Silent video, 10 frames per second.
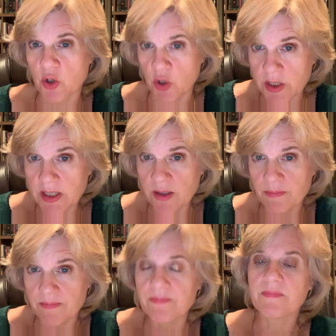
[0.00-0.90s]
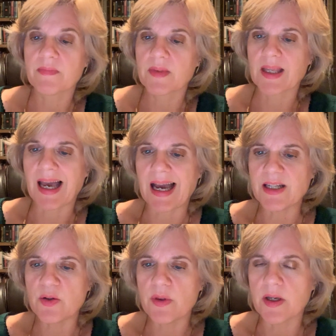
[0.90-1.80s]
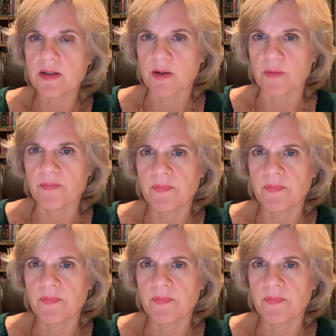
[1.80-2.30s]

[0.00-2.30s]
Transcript: good? I do think so.